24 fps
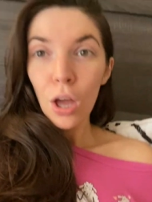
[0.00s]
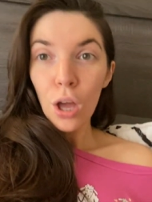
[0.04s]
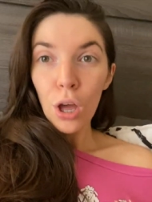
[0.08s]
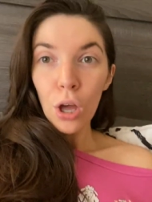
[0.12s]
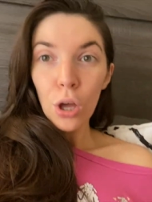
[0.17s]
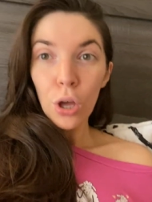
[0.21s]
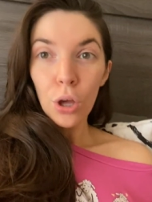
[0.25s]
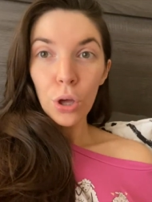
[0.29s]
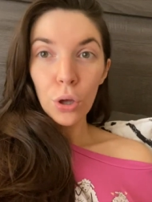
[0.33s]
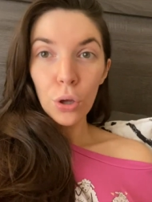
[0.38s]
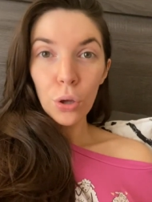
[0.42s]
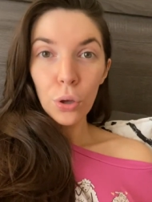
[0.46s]

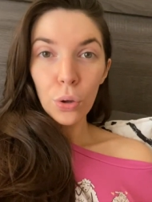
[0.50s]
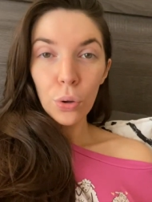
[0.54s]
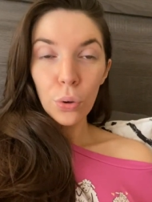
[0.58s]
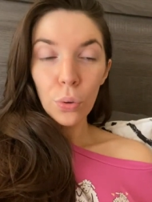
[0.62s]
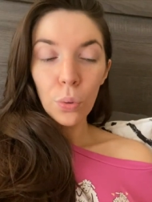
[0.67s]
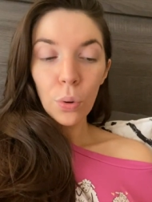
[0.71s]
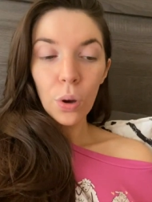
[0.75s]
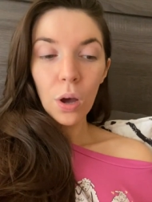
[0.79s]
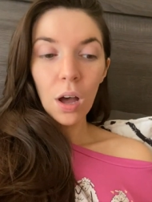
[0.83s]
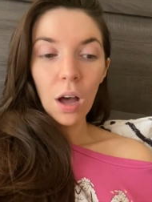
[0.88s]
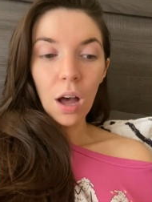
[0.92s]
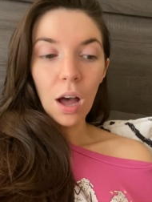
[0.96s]

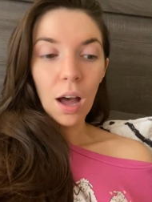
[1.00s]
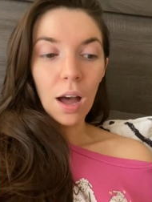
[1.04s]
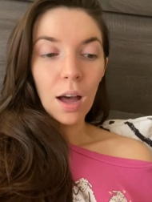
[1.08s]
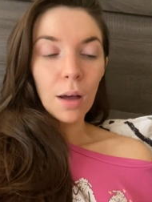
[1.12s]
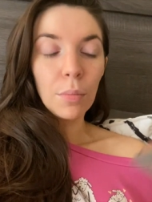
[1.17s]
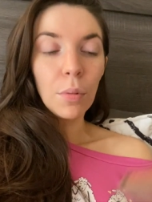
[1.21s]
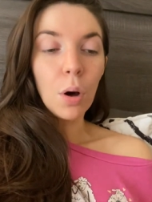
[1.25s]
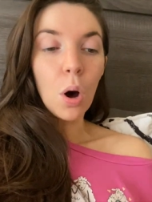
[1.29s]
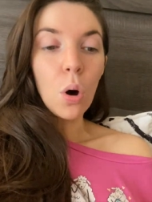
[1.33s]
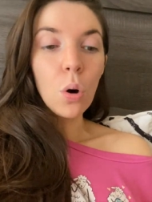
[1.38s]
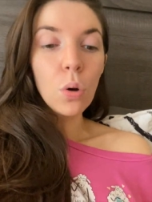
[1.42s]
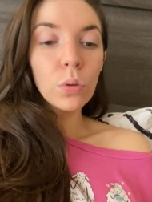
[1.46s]
who
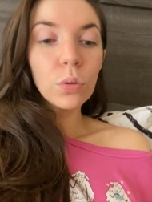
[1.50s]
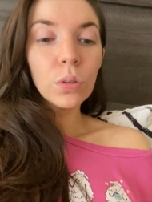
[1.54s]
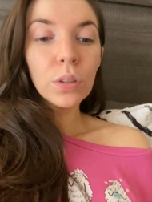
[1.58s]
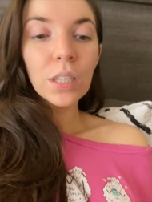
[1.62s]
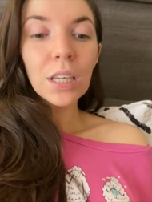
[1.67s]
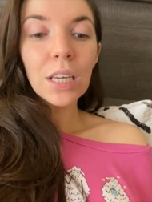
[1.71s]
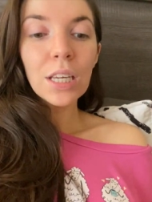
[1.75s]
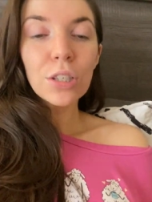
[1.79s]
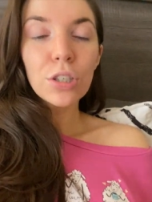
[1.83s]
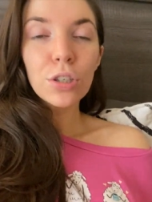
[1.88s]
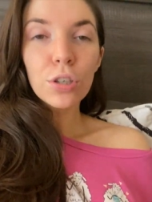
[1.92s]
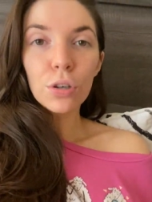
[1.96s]

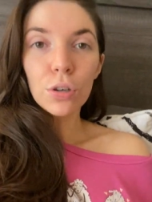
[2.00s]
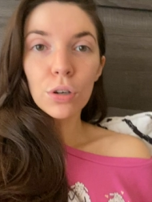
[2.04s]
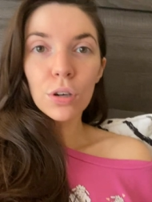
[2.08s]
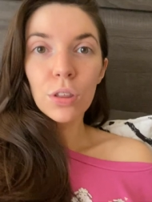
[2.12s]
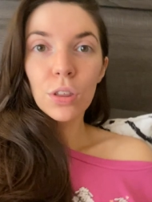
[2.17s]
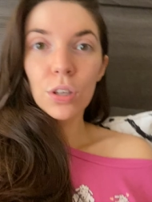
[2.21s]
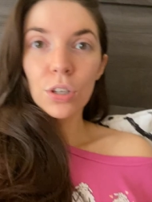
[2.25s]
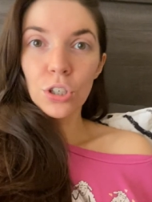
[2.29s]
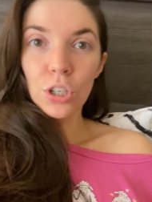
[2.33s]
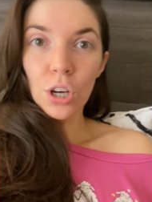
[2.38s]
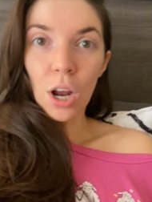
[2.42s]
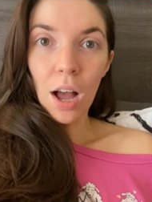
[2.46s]
only took
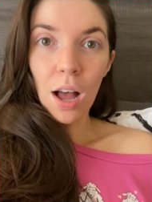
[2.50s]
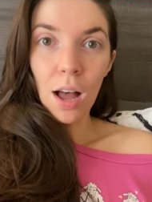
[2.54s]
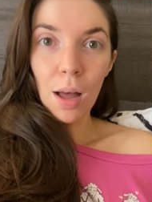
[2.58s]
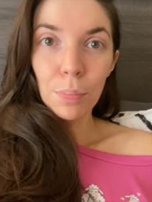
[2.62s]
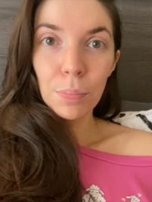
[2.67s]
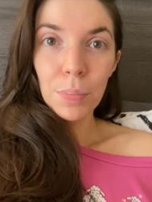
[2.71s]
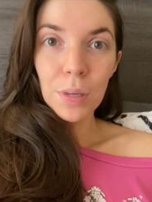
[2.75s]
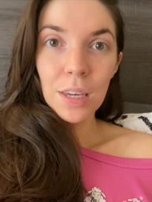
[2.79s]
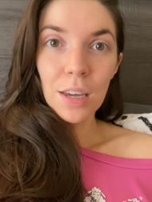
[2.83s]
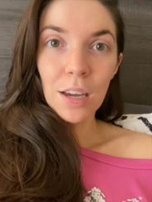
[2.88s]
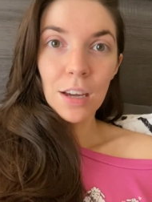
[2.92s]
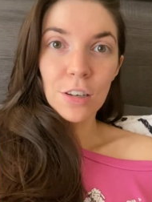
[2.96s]
the job
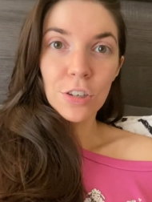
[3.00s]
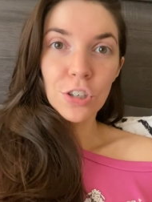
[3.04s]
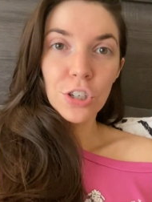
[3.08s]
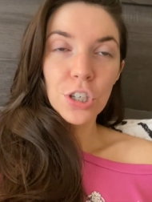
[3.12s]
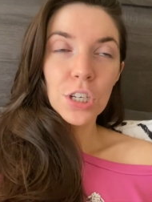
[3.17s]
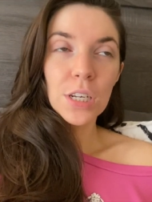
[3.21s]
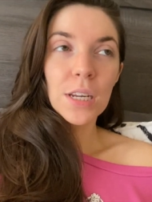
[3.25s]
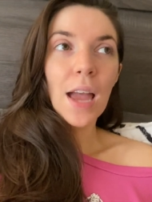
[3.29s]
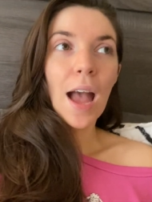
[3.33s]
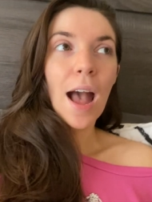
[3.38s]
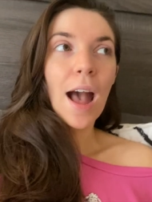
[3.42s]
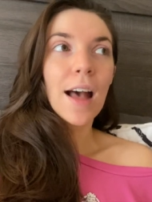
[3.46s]
because
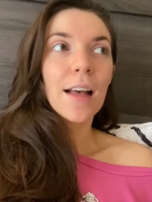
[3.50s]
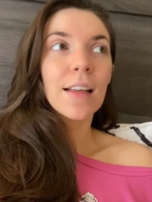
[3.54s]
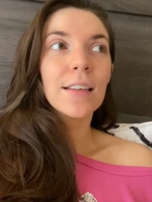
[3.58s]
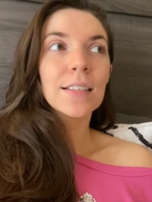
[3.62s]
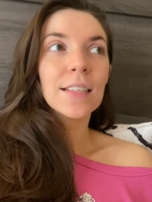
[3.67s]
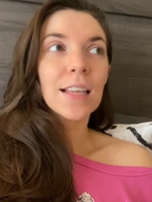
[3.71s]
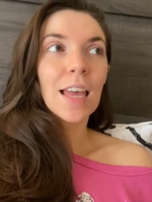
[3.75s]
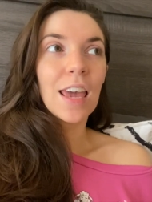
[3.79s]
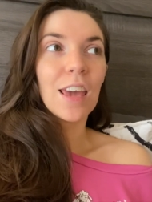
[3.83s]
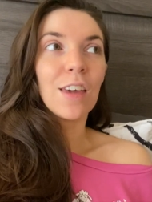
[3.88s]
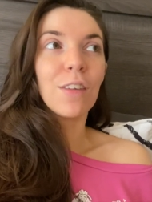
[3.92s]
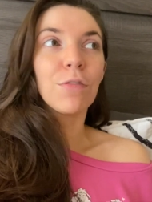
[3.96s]
she
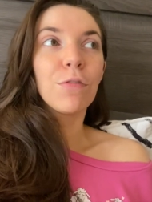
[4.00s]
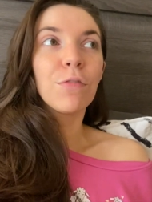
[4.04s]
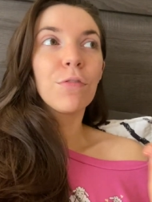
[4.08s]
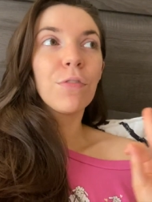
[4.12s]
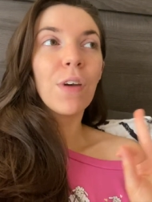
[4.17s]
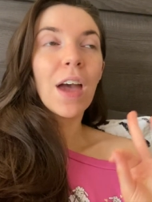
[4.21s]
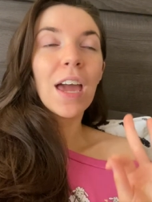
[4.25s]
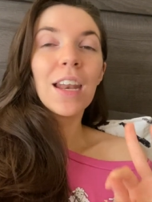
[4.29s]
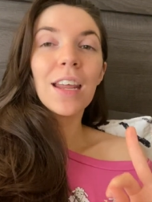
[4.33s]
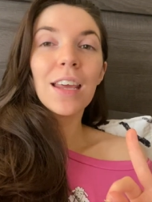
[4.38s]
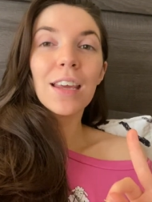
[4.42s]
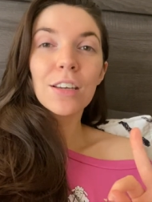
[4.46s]
has a
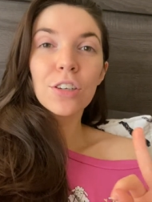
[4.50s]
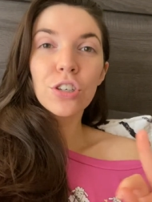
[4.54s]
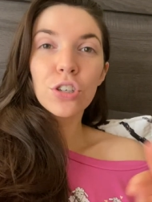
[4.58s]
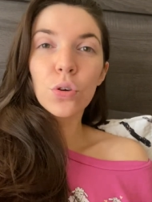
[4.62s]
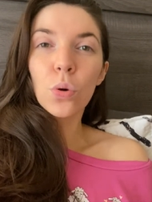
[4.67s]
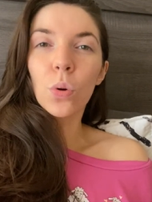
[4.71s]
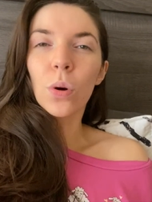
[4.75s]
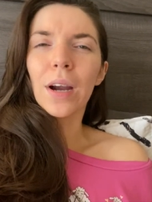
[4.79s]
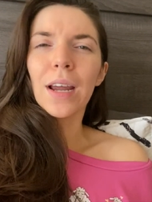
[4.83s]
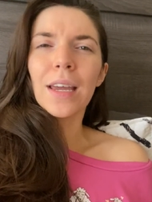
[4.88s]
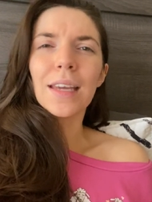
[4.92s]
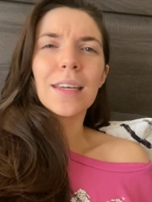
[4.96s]
fetish
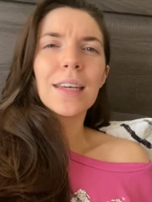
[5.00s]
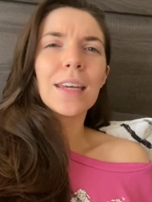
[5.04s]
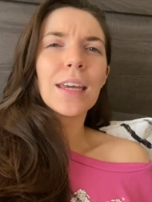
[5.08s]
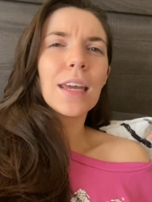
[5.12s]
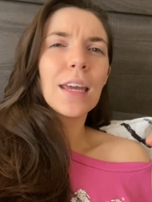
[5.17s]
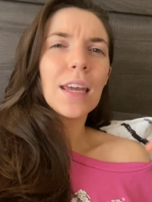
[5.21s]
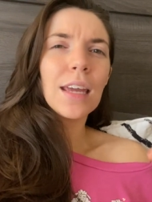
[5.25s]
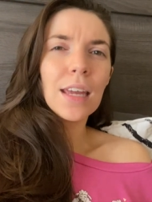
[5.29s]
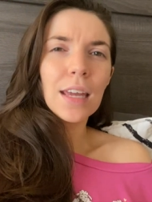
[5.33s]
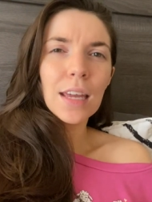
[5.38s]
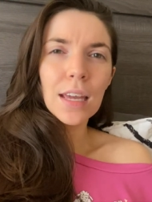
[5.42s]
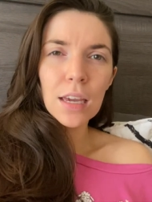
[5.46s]
or a
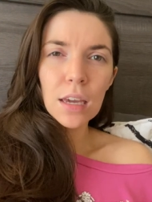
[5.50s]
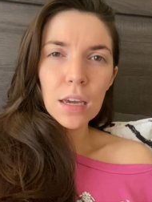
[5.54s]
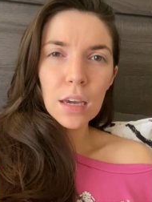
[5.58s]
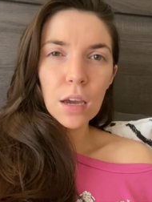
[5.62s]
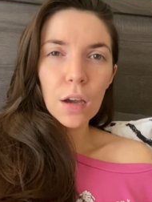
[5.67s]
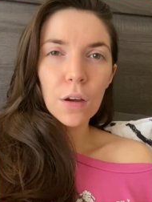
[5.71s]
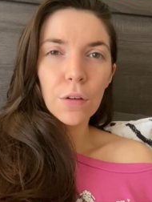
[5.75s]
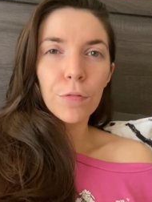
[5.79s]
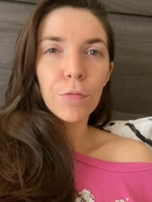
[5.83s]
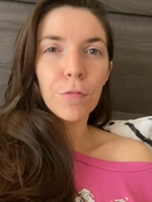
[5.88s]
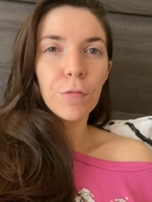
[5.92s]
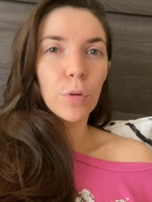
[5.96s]
kink
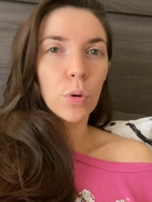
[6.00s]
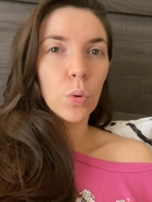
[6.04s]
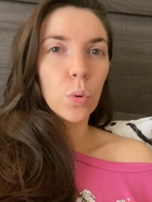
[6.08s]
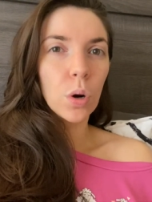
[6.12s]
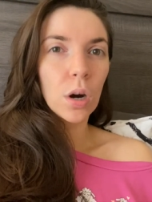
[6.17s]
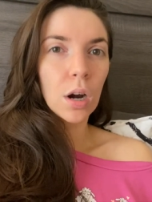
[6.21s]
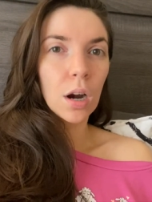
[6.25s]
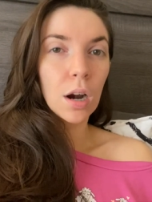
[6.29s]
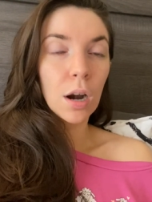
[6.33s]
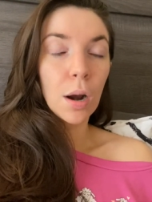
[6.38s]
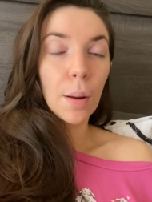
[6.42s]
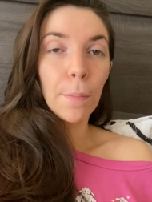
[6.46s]

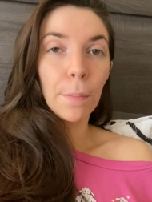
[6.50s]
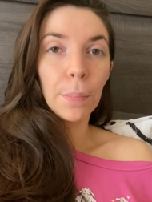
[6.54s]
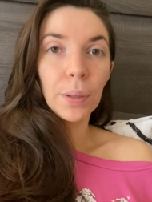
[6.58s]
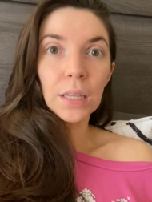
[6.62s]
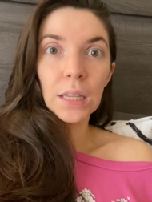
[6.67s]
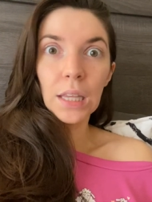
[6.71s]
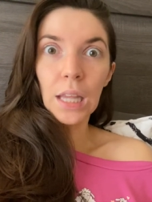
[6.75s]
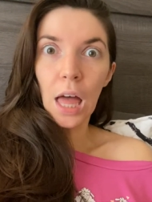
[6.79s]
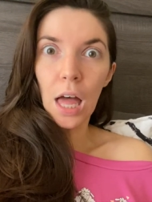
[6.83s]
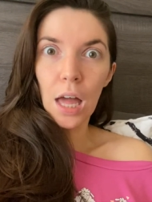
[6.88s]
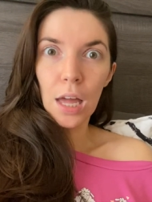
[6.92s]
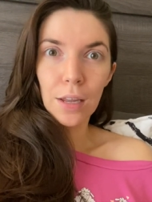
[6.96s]
for
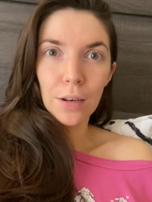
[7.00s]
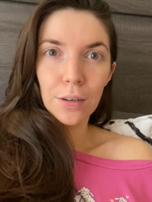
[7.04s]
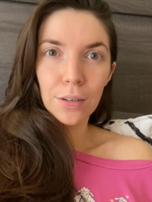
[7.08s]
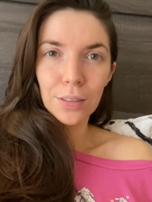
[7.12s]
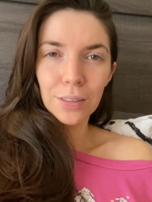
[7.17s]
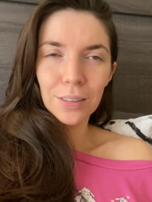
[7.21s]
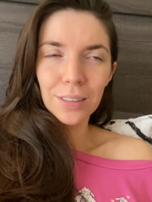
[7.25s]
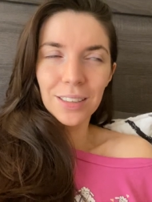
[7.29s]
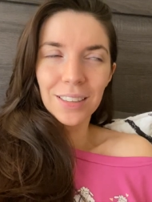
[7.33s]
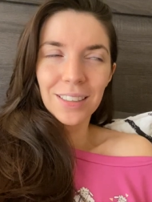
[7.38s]
blood.